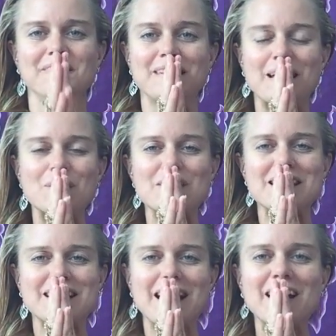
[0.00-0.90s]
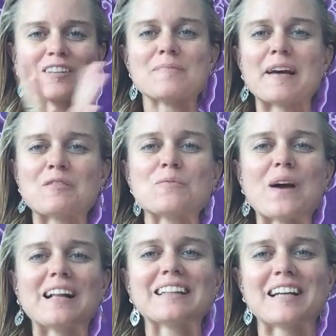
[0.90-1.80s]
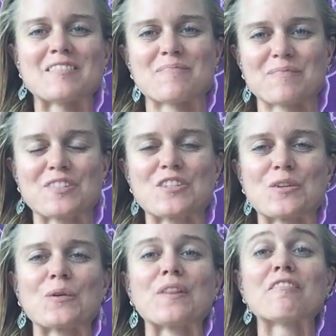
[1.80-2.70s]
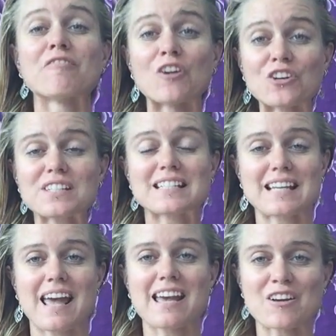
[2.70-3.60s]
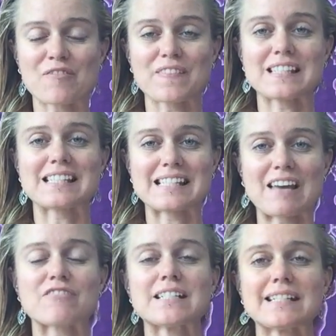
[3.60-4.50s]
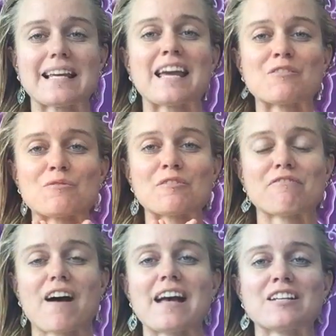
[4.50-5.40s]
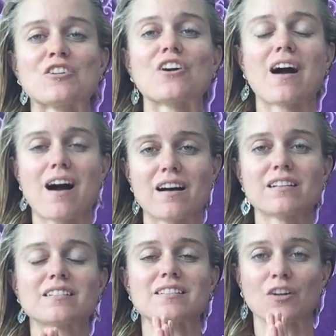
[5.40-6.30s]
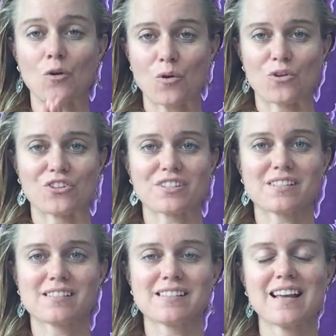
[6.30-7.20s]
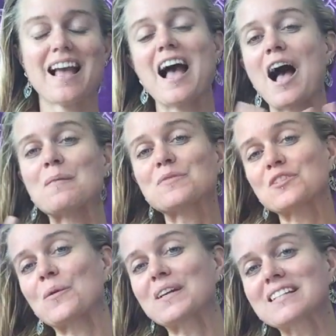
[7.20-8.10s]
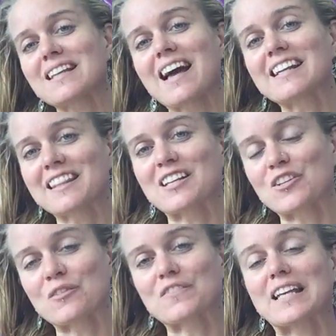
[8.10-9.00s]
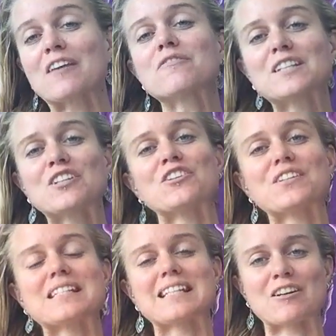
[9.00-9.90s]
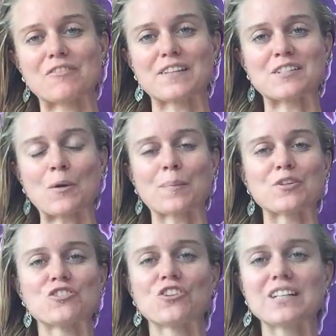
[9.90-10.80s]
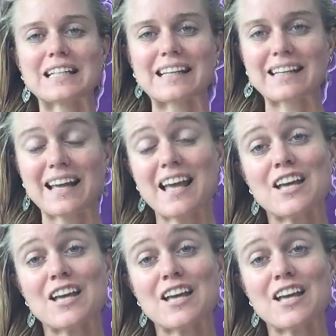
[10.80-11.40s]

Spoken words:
Namaskaram and welcome to the first day of this 7-day Refine Your Art course. I'm so excited that you've gifted yourself this opportunity